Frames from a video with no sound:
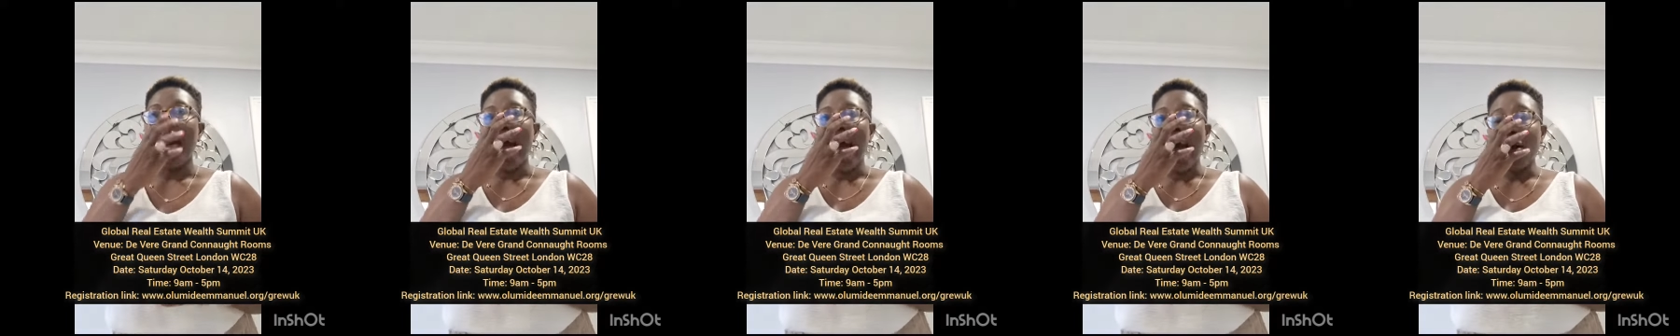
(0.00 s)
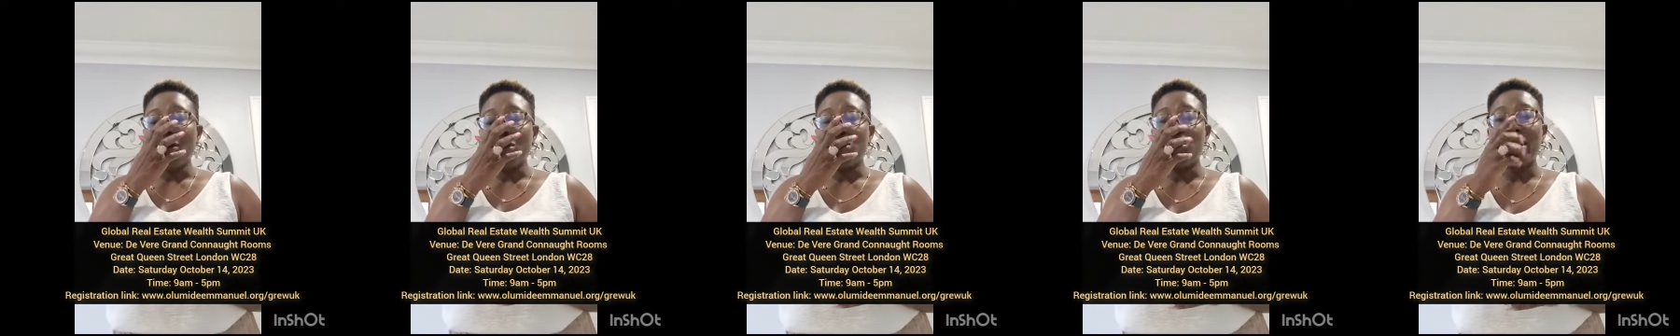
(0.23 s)

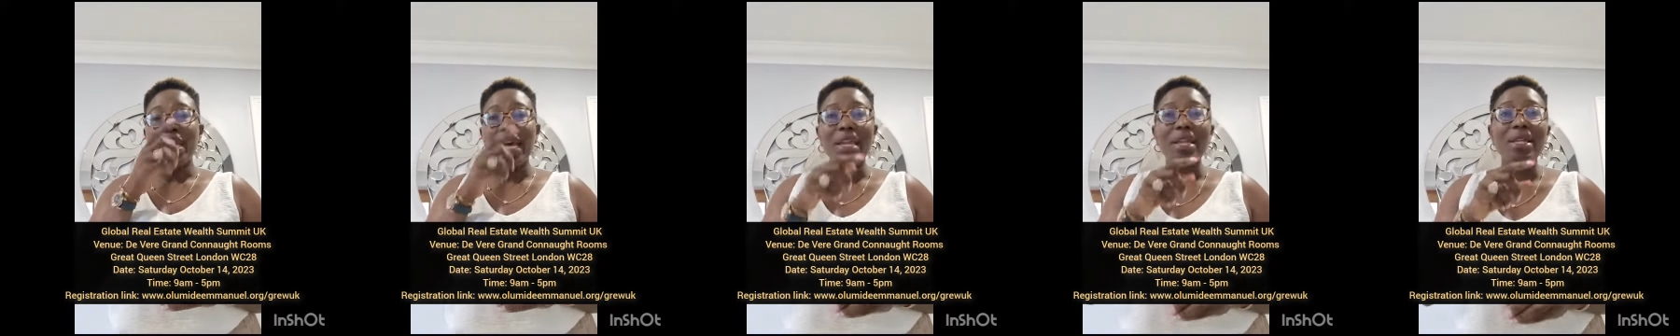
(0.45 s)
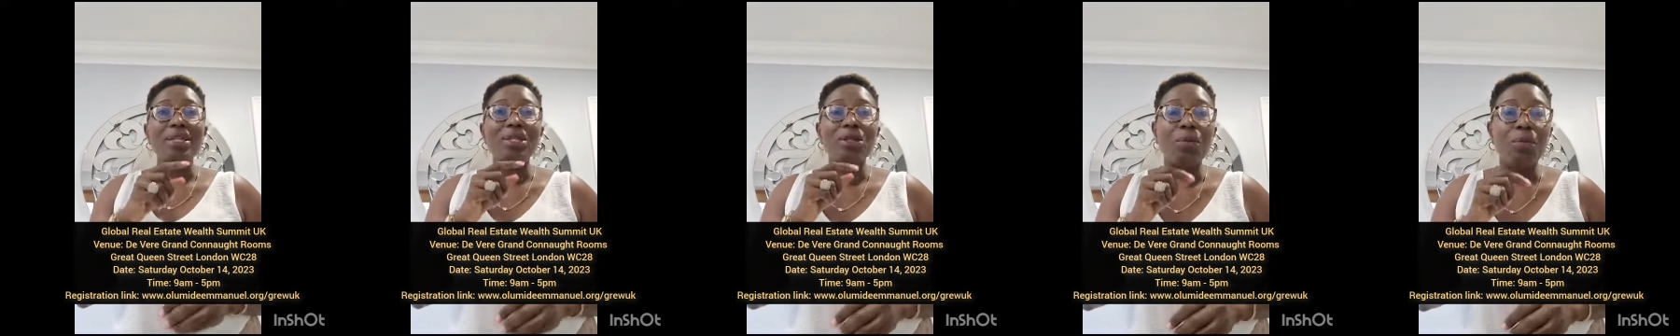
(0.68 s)
how to
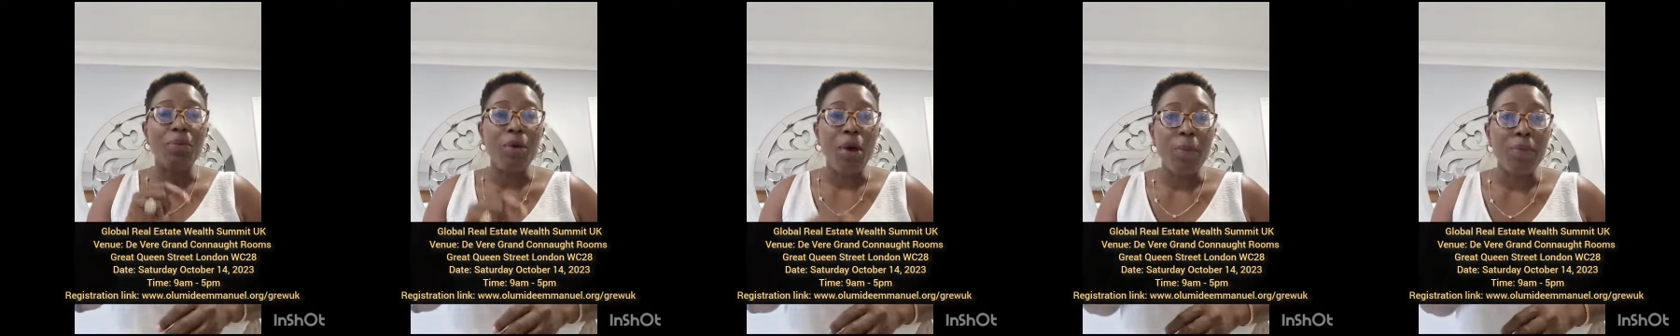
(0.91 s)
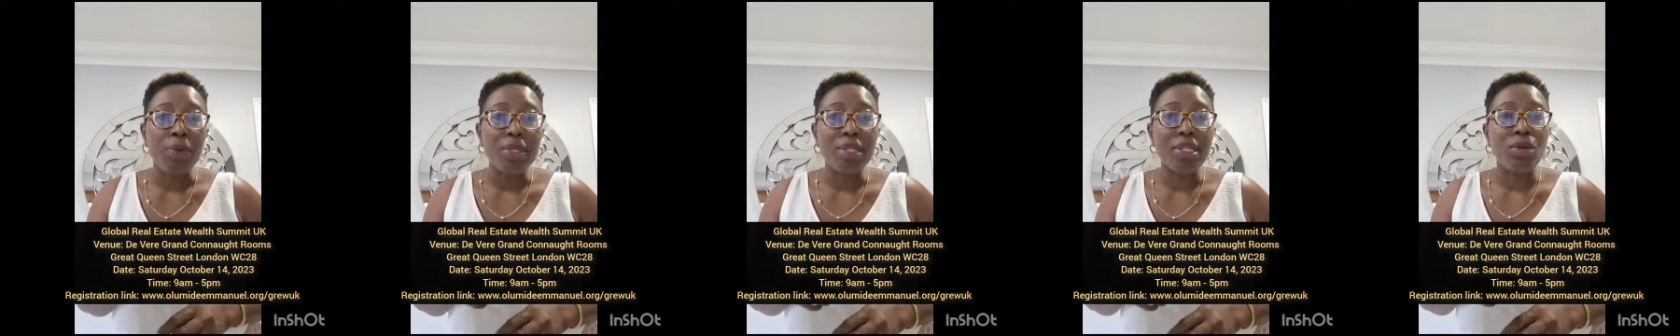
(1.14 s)
get into
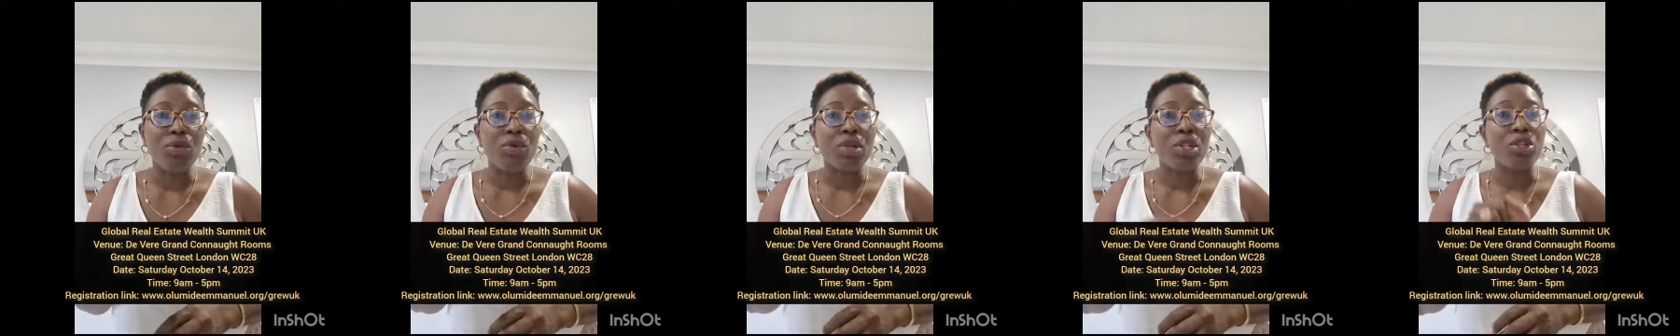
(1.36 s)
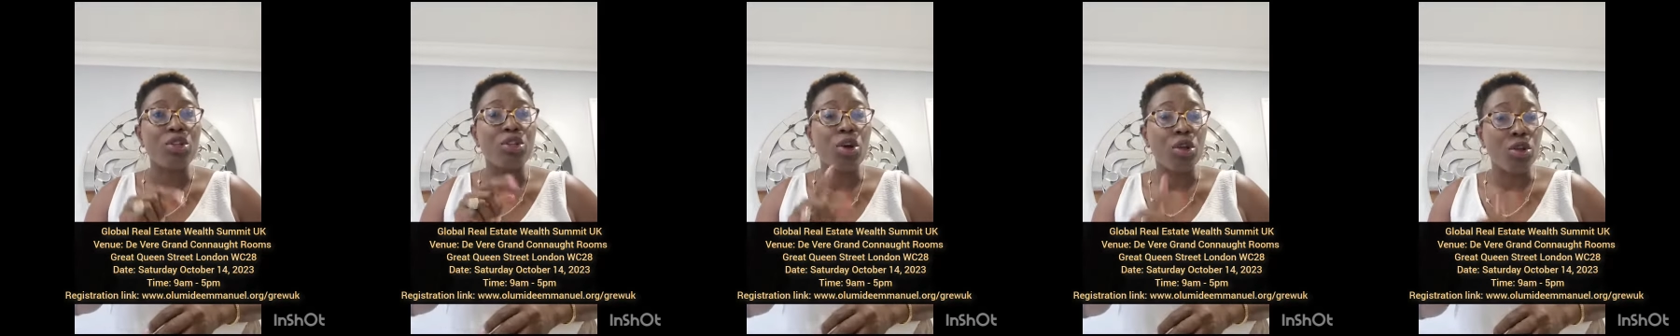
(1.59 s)
property
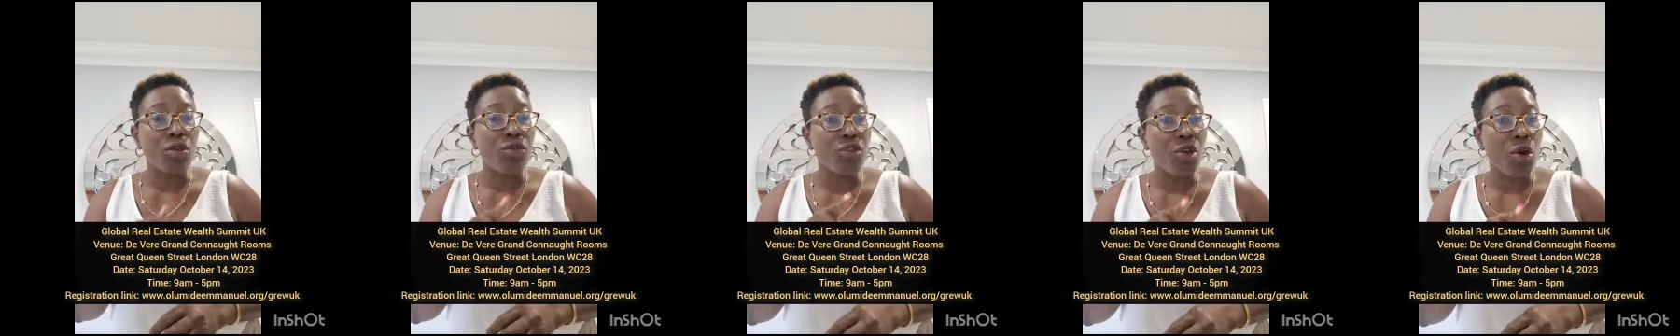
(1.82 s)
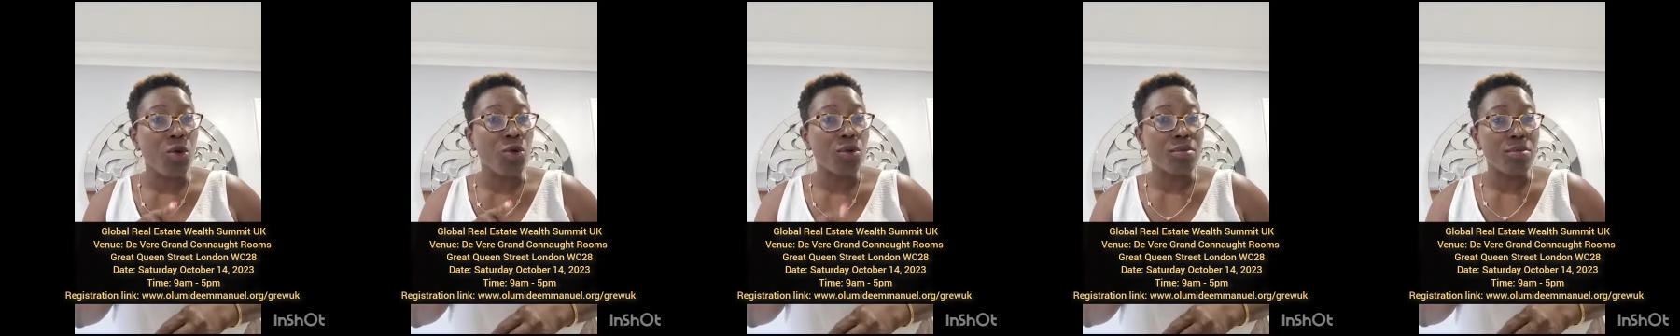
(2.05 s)
with none
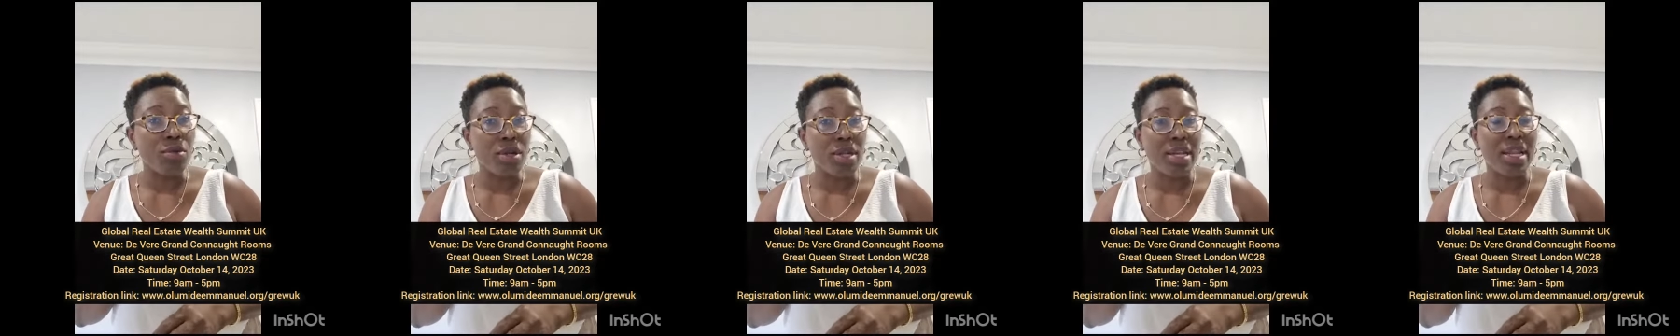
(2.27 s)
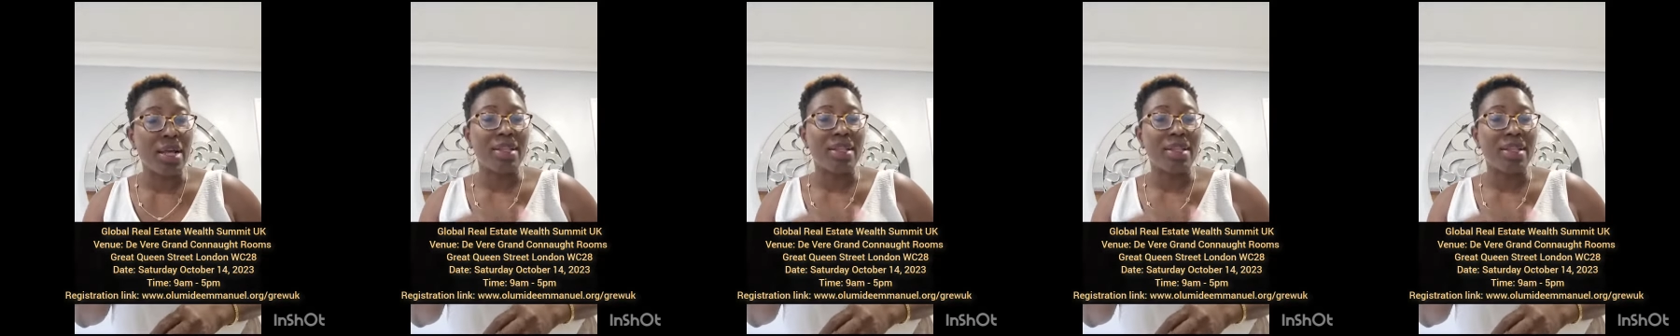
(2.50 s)
of your own money.